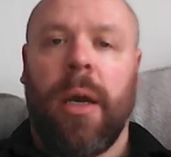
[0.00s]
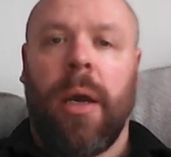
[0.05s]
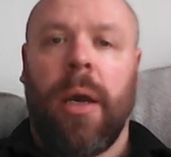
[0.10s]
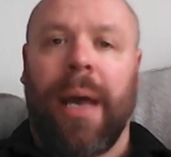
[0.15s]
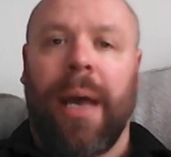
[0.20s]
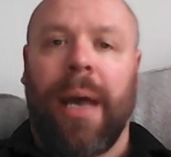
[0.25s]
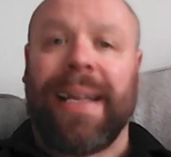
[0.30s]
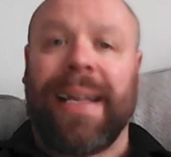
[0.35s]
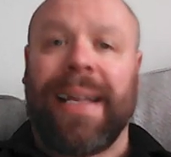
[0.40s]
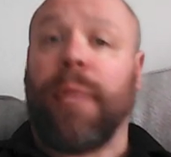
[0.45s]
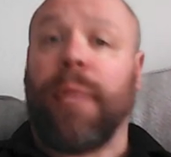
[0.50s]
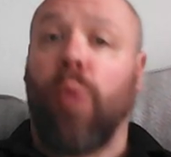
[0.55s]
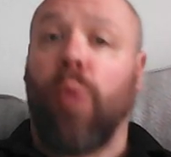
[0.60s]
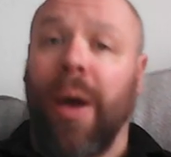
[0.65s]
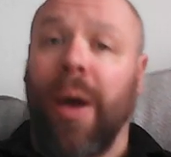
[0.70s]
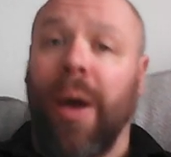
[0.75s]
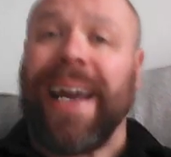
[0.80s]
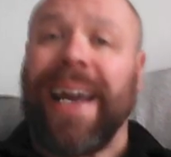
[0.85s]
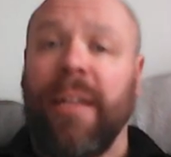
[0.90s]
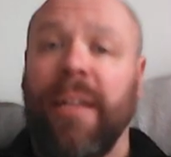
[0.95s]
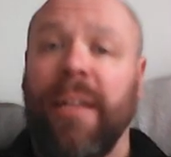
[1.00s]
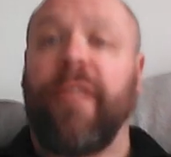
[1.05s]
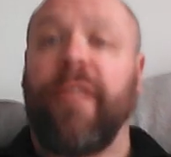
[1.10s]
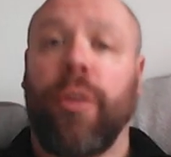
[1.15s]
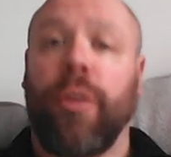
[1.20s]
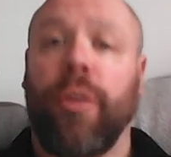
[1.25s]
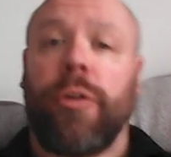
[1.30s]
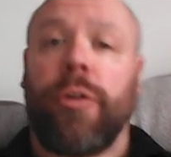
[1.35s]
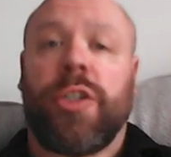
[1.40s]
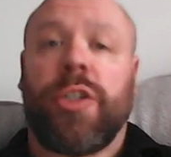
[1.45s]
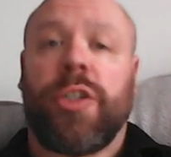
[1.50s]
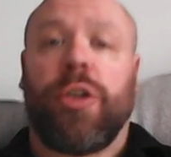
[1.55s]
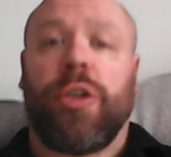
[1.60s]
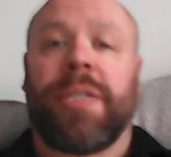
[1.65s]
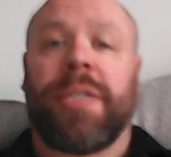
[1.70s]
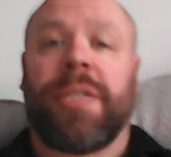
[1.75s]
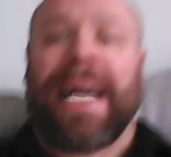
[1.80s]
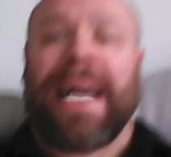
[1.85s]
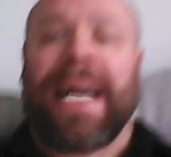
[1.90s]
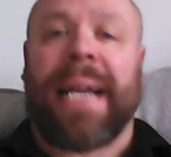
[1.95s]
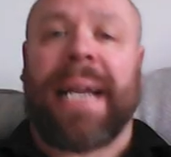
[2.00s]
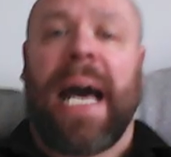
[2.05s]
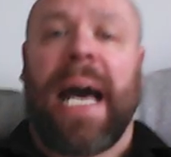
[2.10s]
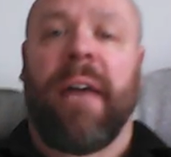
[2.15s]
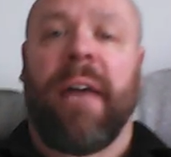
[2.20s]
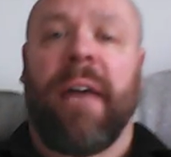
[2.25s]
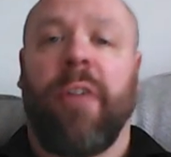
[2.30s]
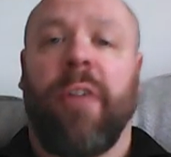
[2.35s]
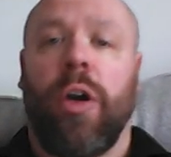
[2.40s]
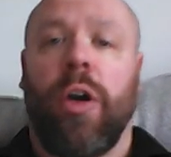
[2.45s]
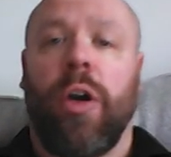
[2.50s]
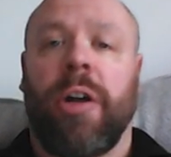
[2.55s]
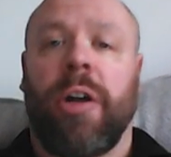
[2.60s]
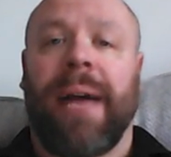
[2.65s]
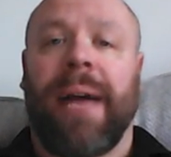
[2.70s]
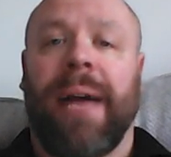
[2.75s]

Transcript: And then what influence does that have on our